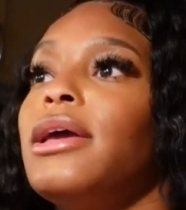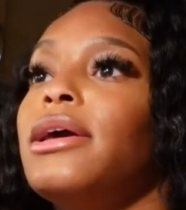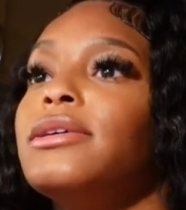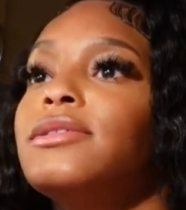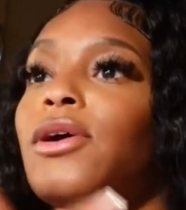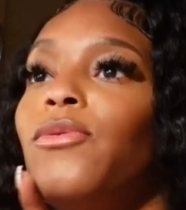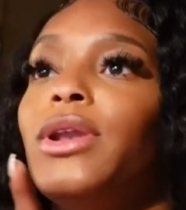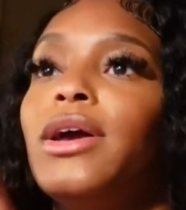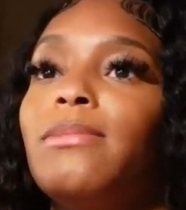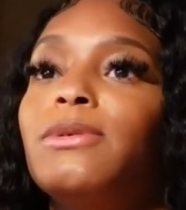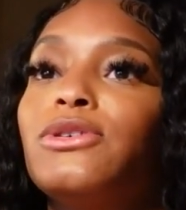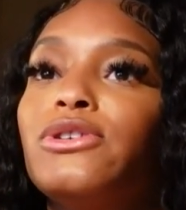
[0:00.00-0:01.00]
is, when it
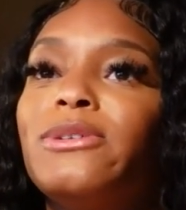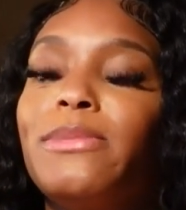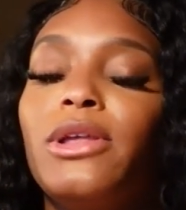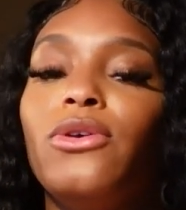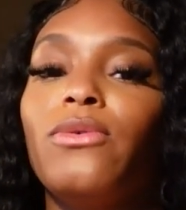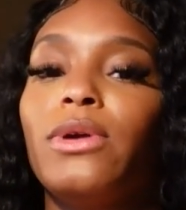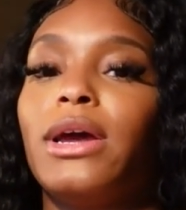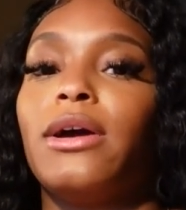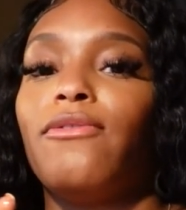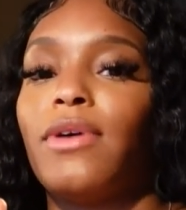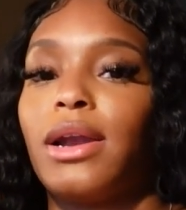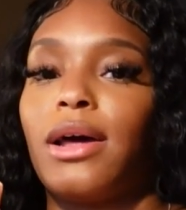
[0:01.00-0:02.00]
comes to social media, you really can
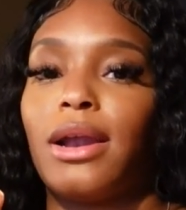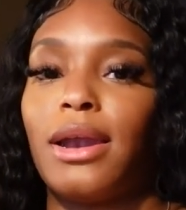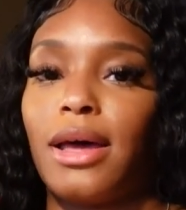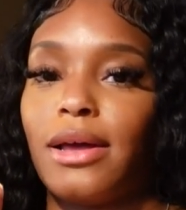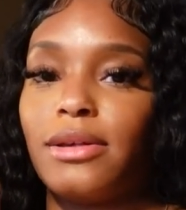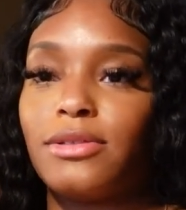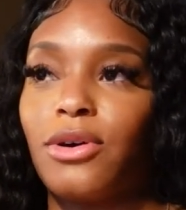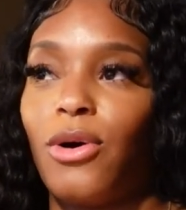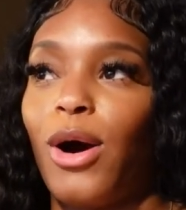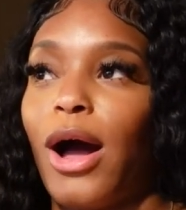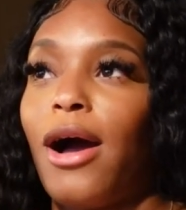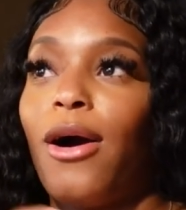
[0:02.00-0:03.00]
find out a lot. So
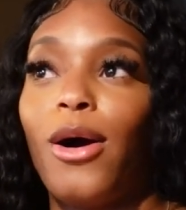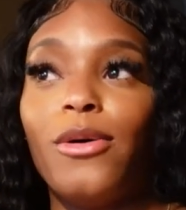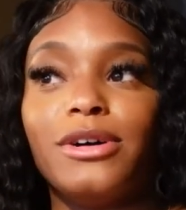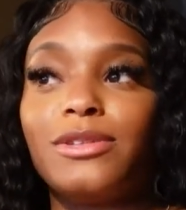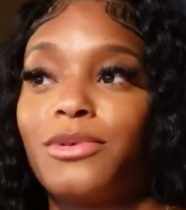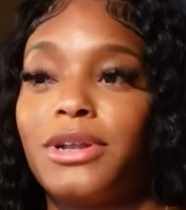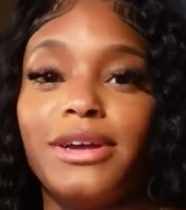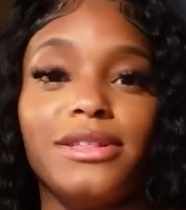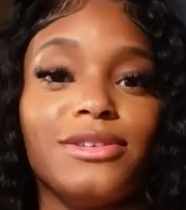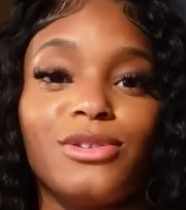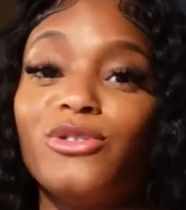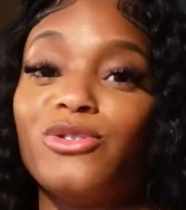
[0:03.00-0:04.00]
I always want to get
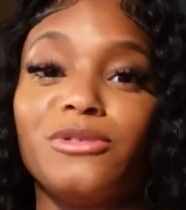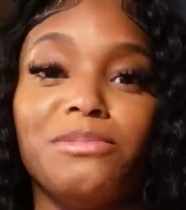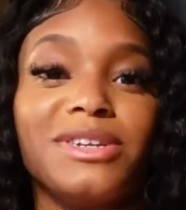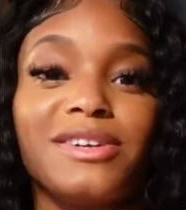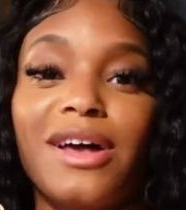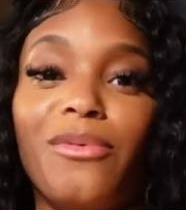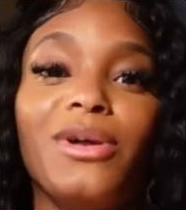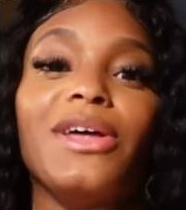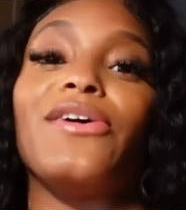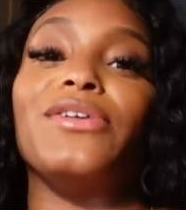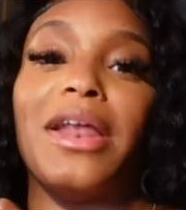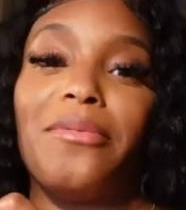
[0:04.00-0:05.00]
the socials, bitch, because I want to
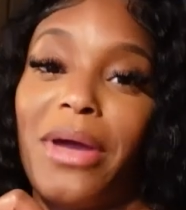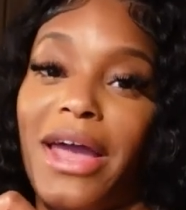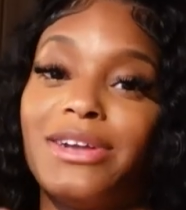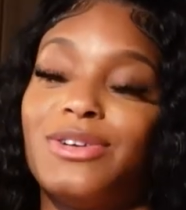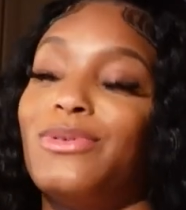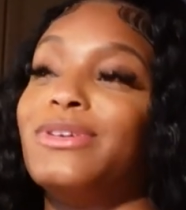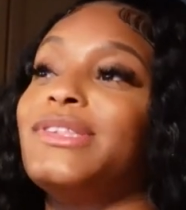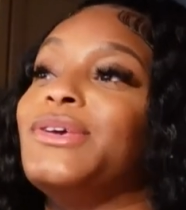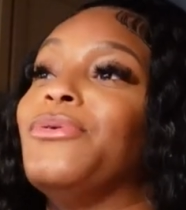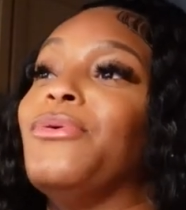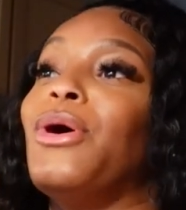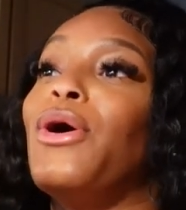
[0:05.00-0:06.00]
look on that page. I want to see
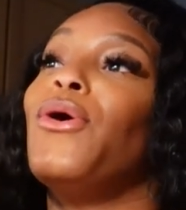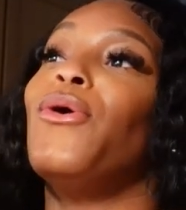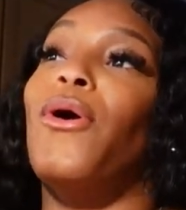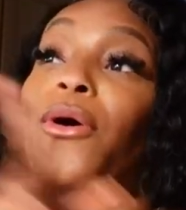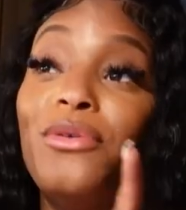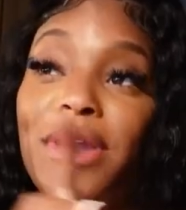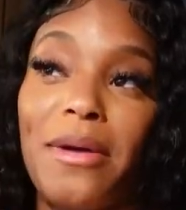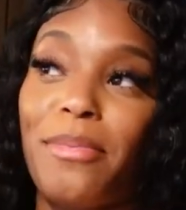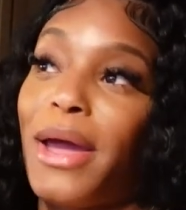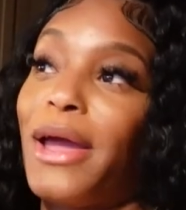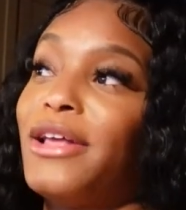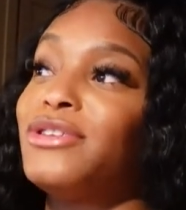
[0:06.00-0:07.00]
who on that
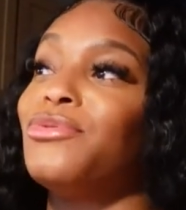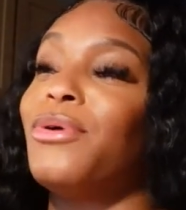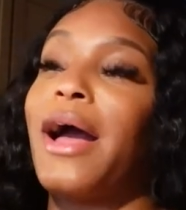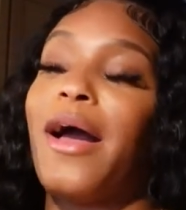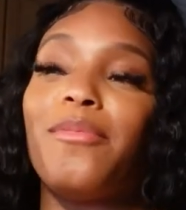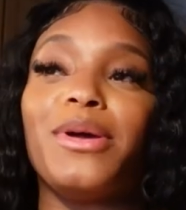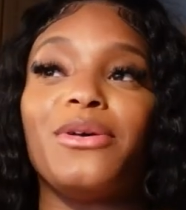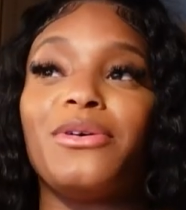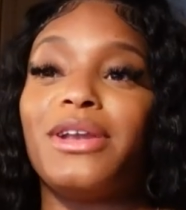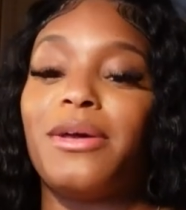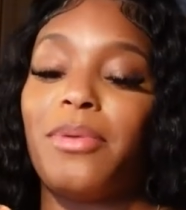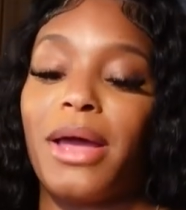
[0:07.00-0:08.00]
page, who comment
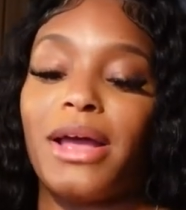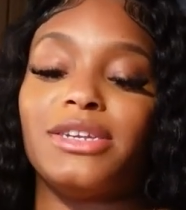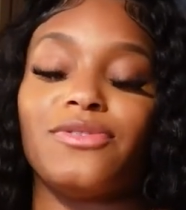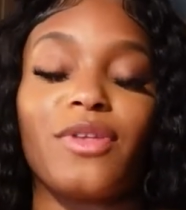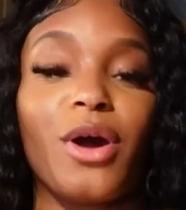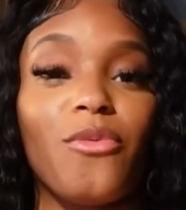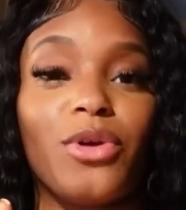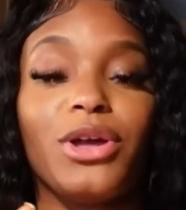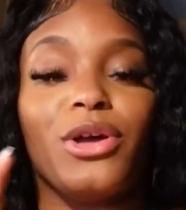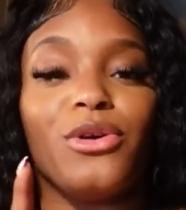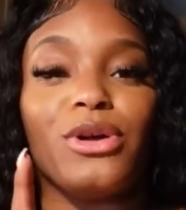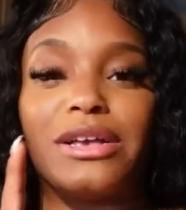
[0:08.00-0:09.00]
on that page. If they don't want to
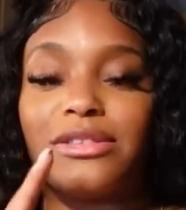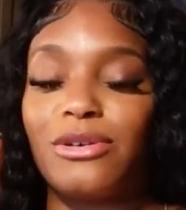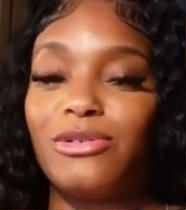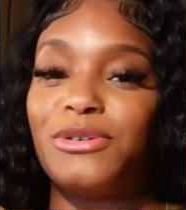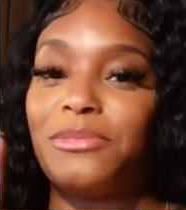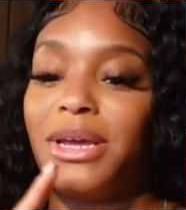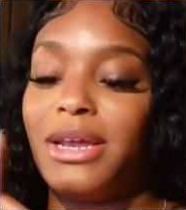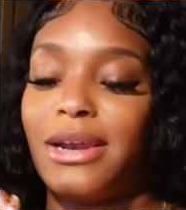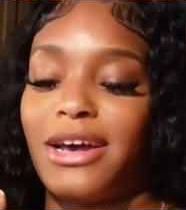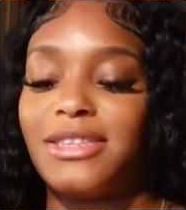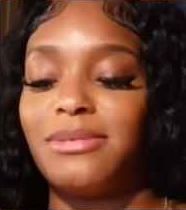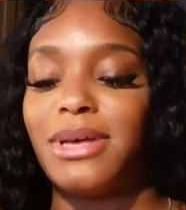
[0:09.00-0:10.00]
give you a social media,
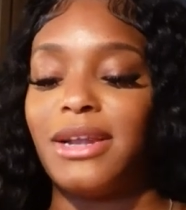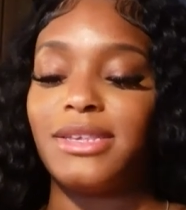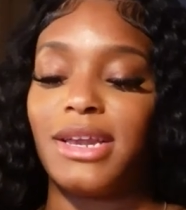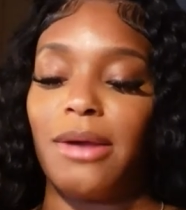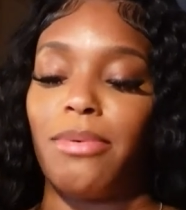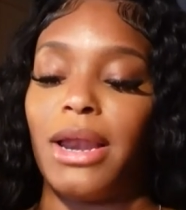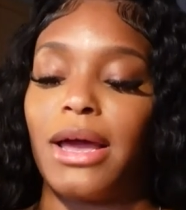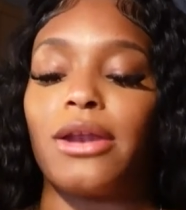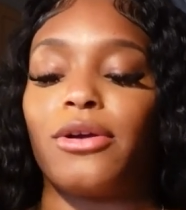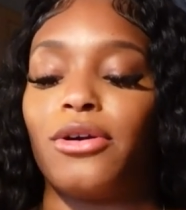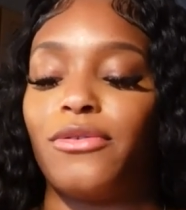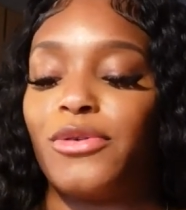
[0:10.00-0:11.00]
nine times out of ten, they probably got a
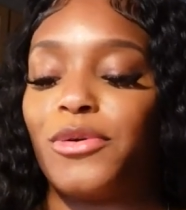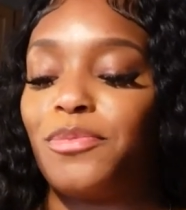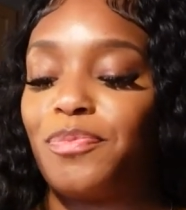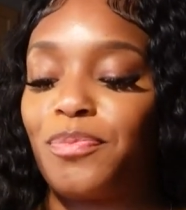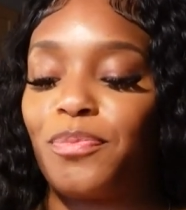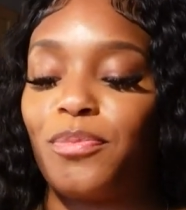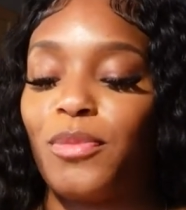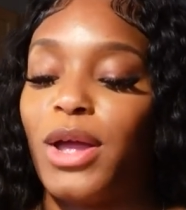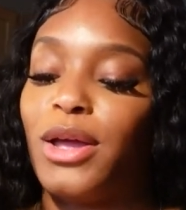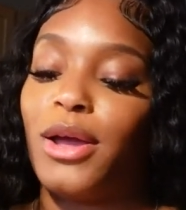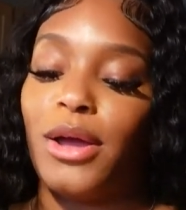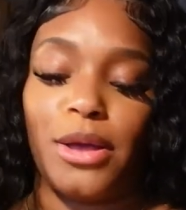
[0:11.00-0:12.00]
girlfriend.
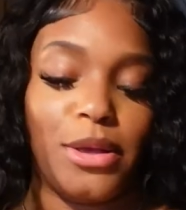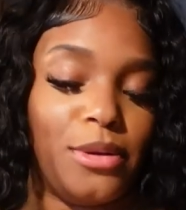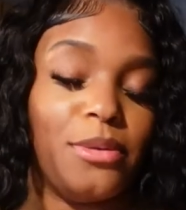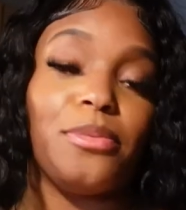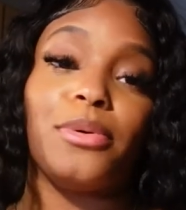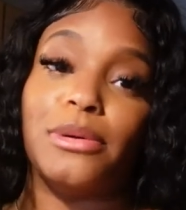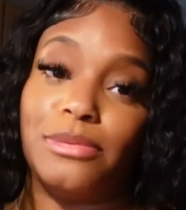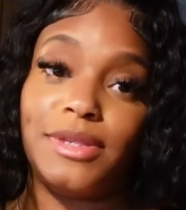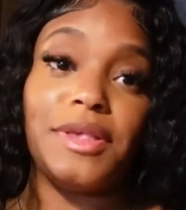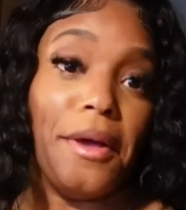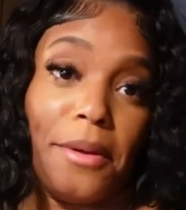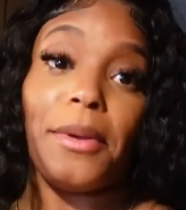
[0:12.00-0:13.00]
Probably
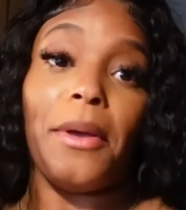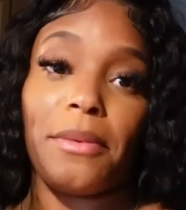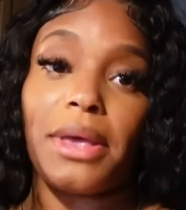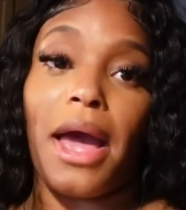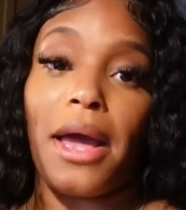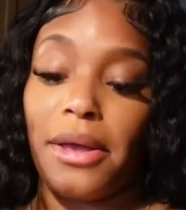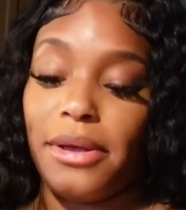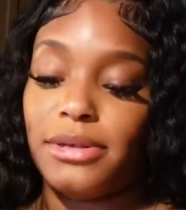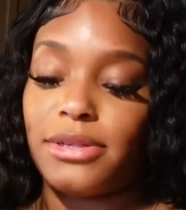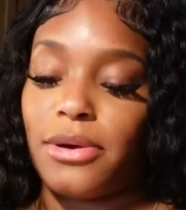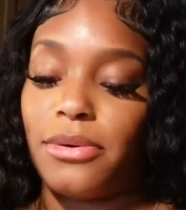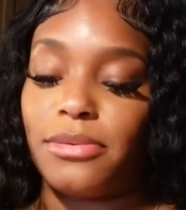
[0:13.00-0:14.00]
sip. Okay,
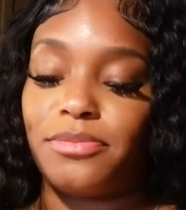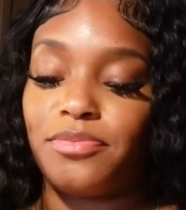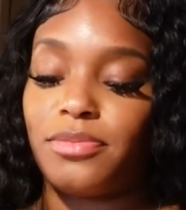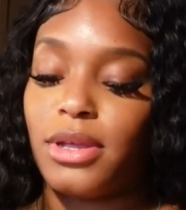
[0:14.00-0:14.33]
so